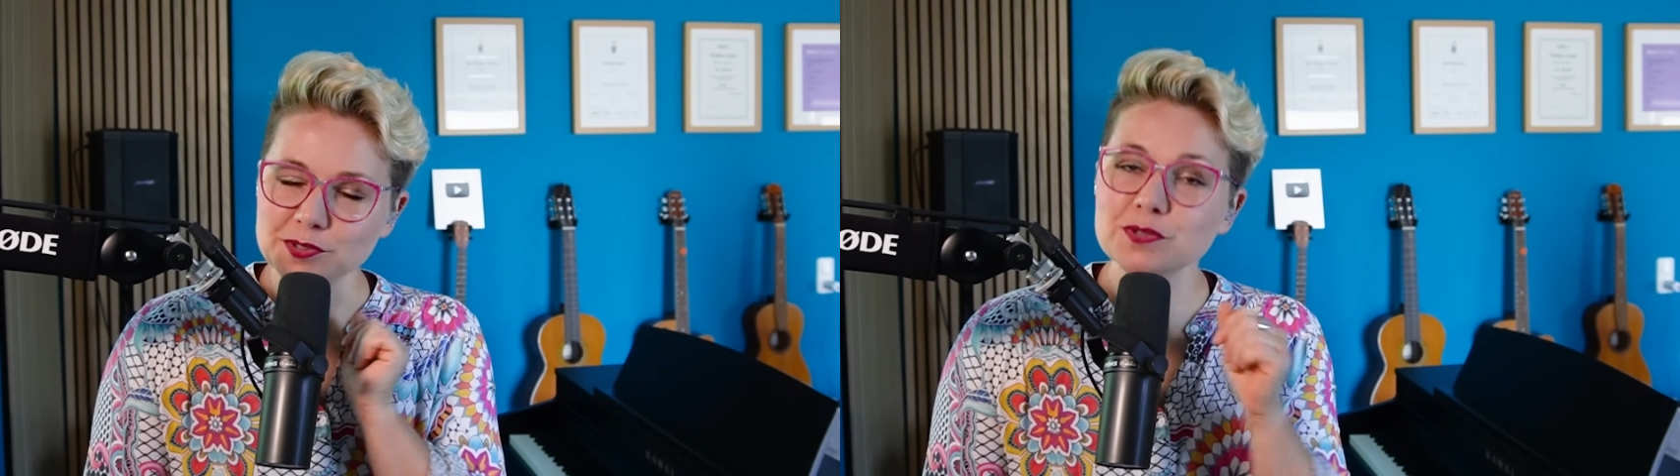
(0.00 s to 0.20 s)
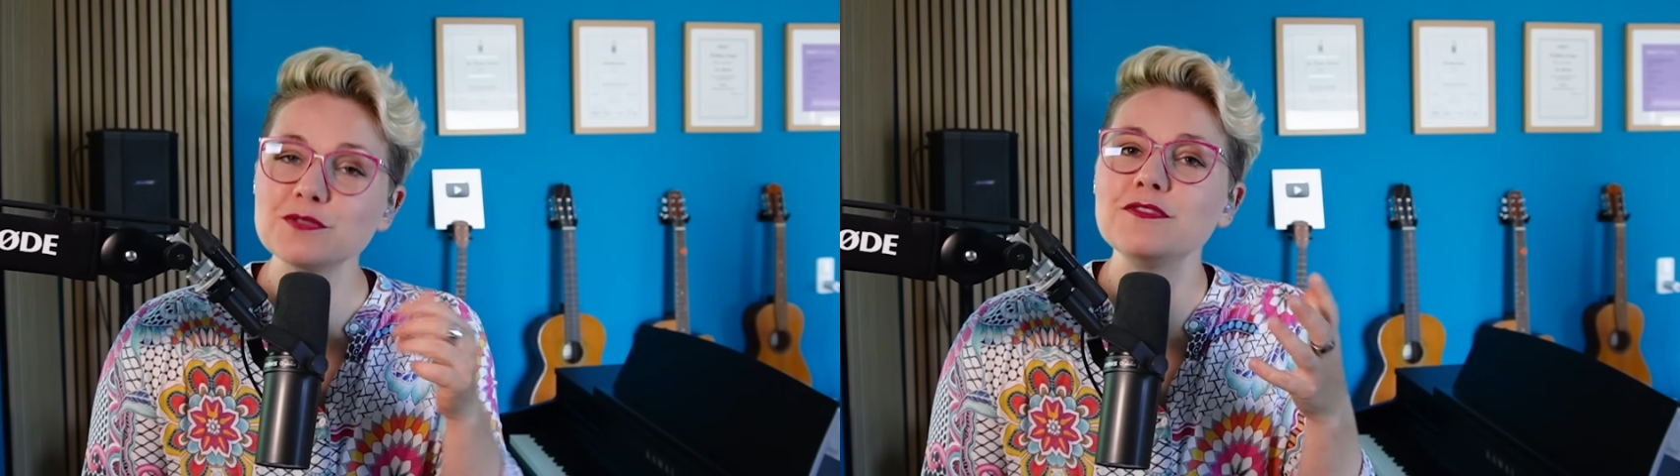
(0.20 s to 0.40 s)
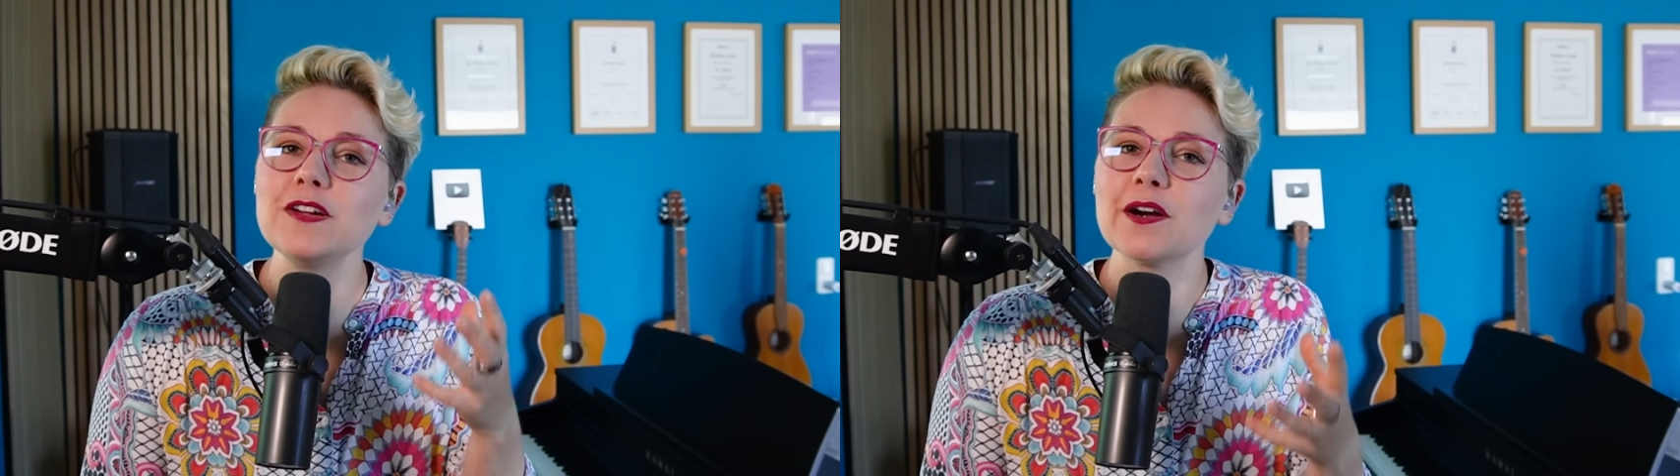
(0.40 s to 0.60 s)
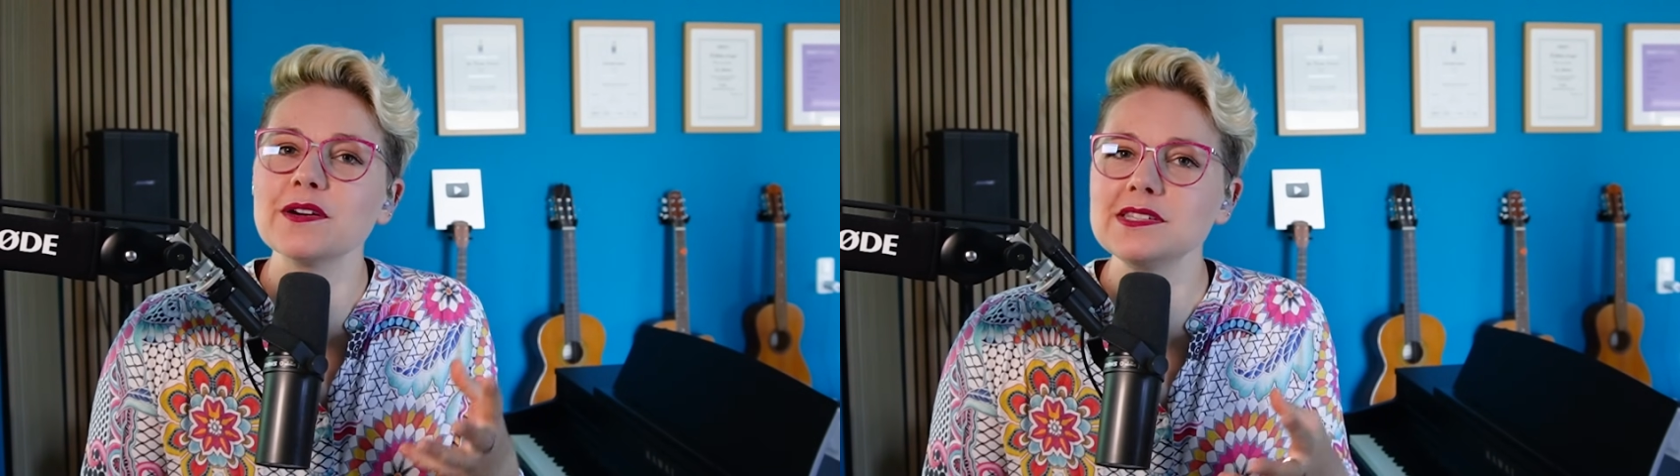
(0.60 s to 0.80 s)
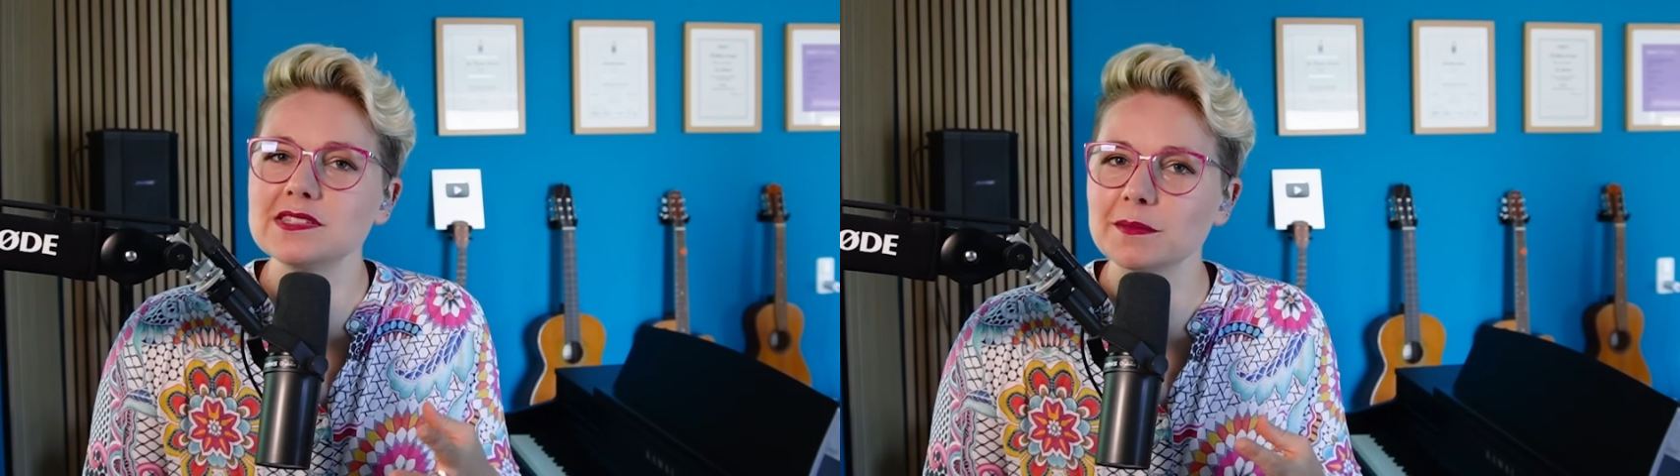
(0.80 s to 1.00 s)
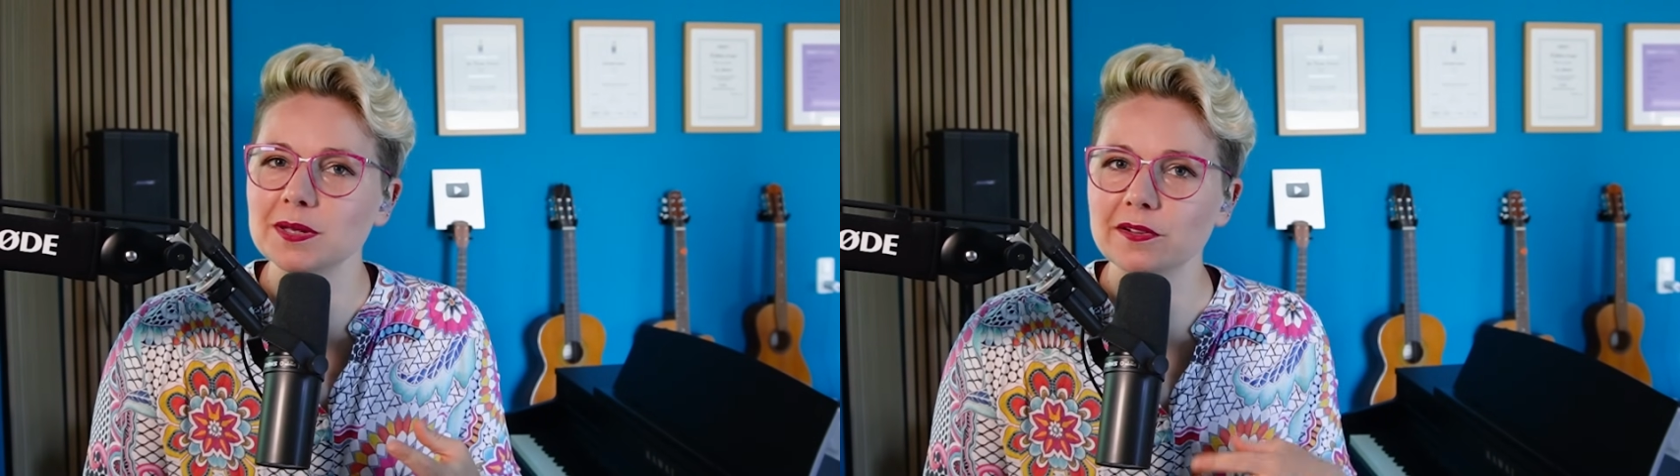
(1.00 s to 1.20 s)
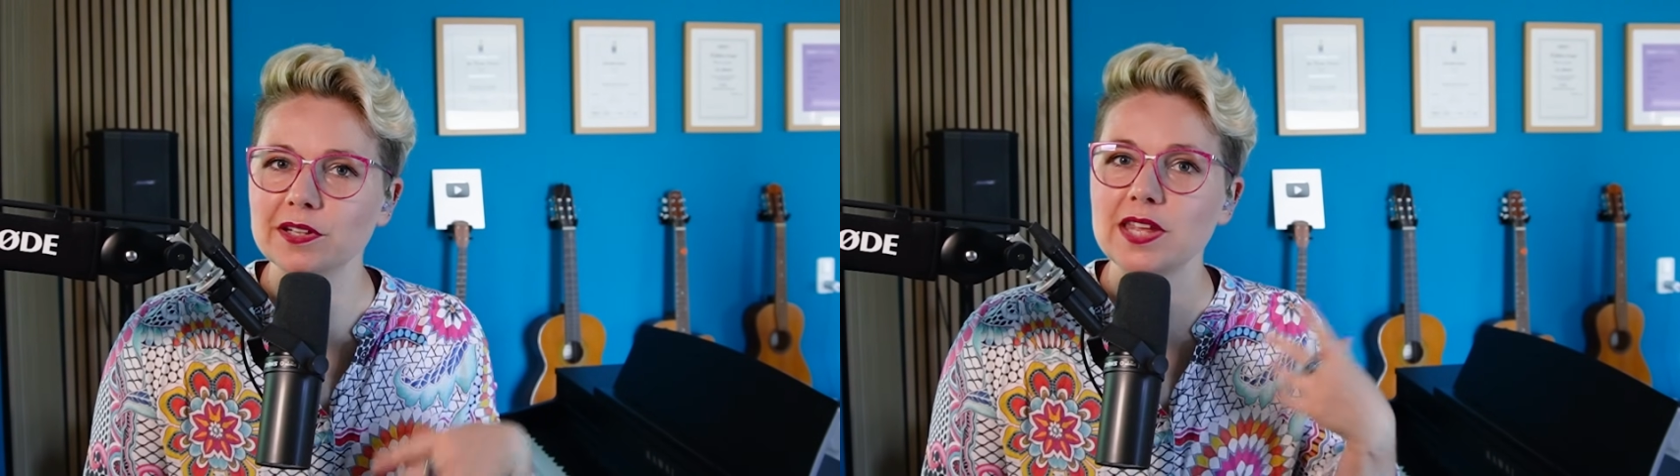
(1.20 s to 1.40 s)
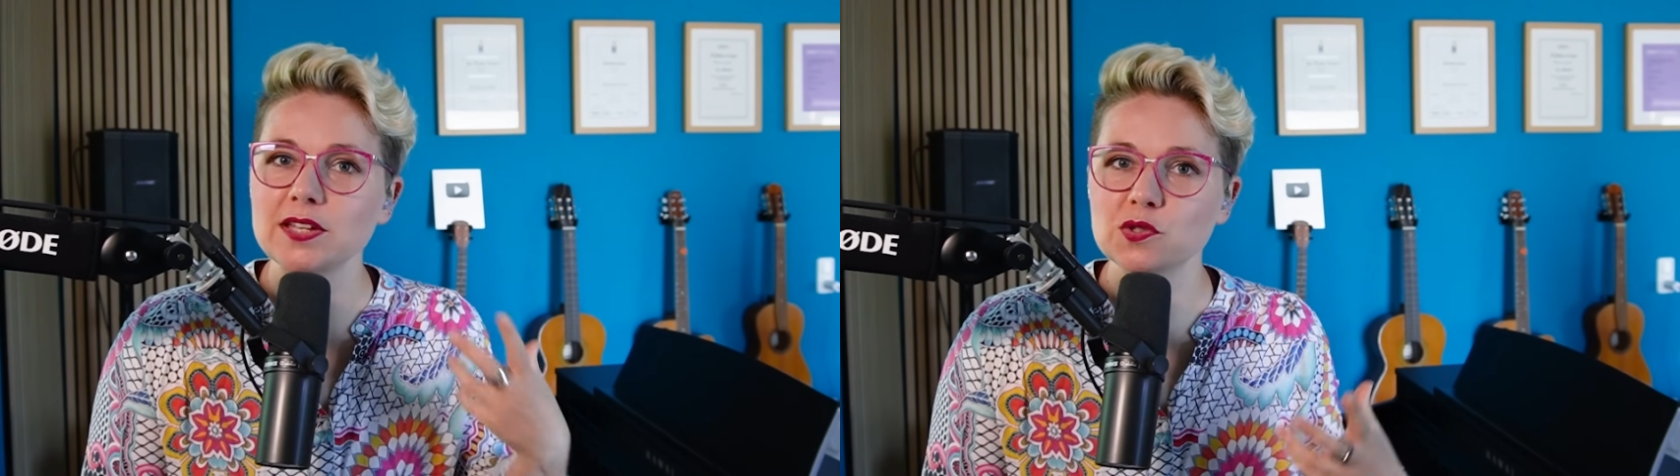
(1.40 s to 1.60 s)
so it's very similar
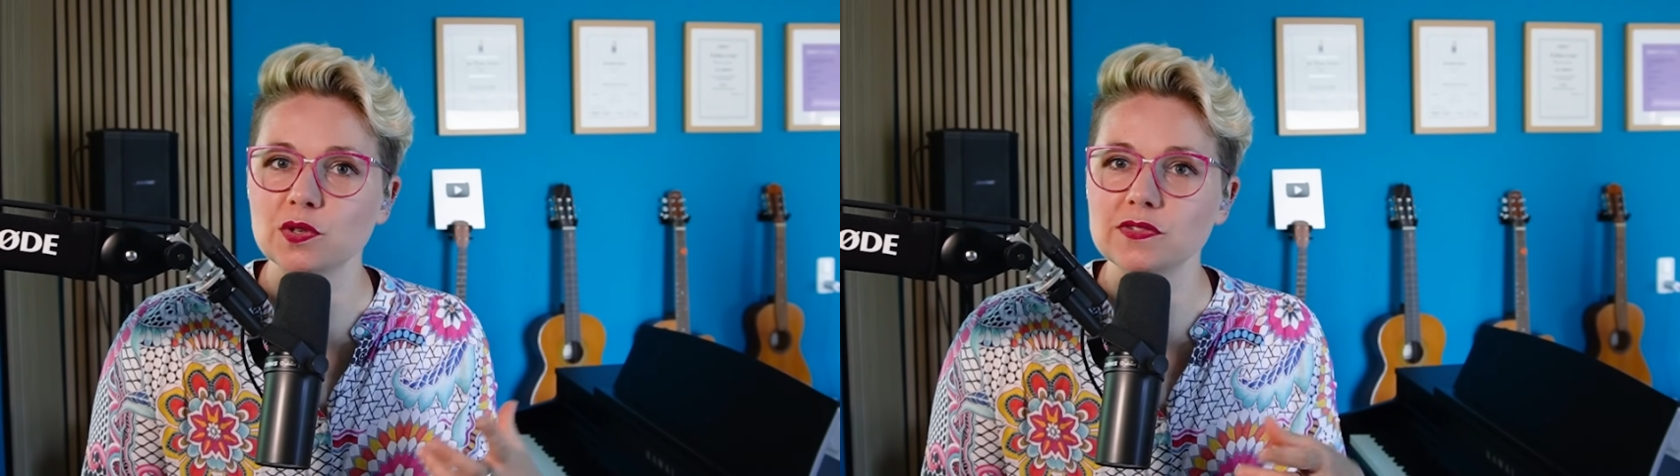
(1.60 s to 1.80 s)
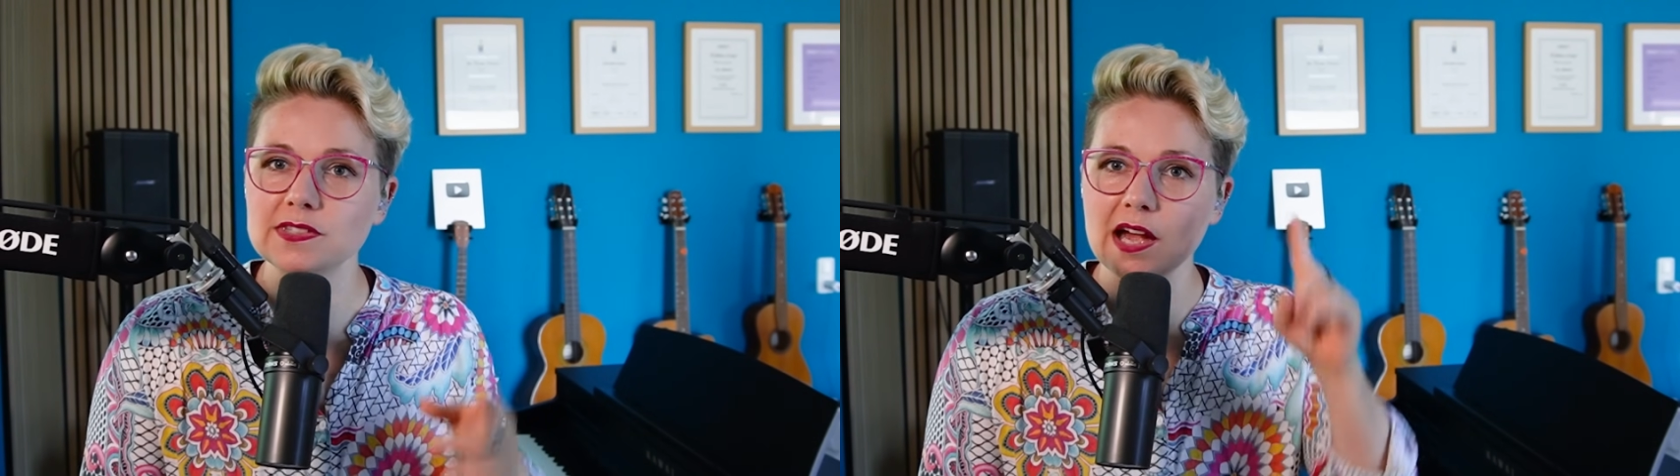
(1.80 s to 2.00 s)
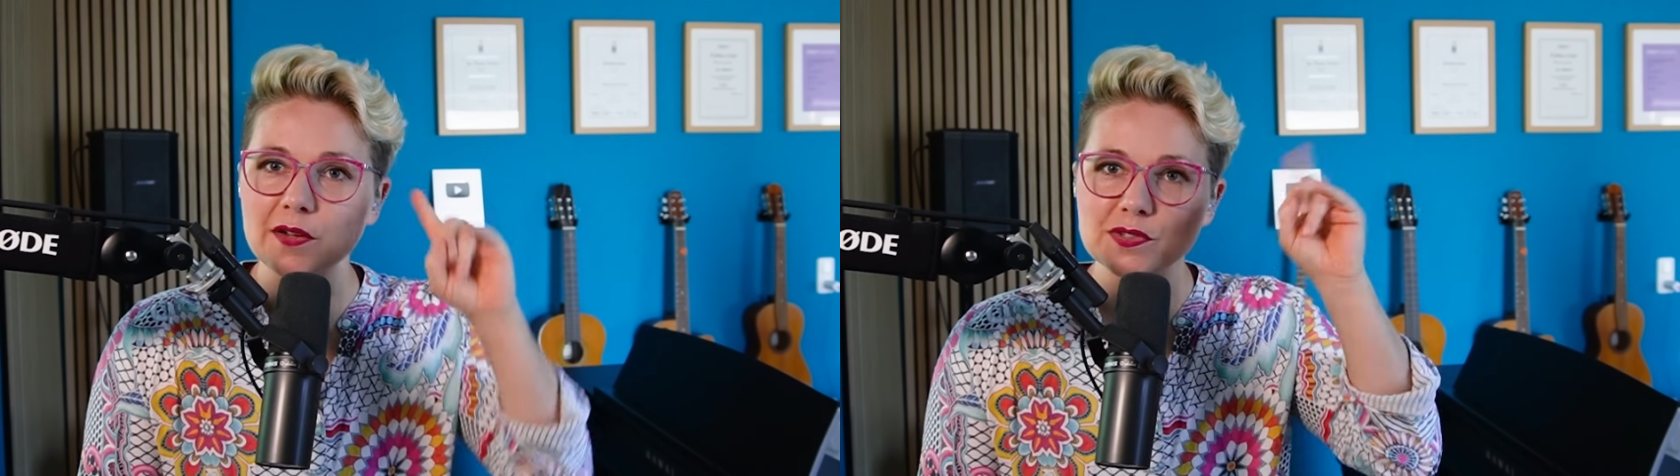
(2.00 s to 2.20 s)
in that sort of sound.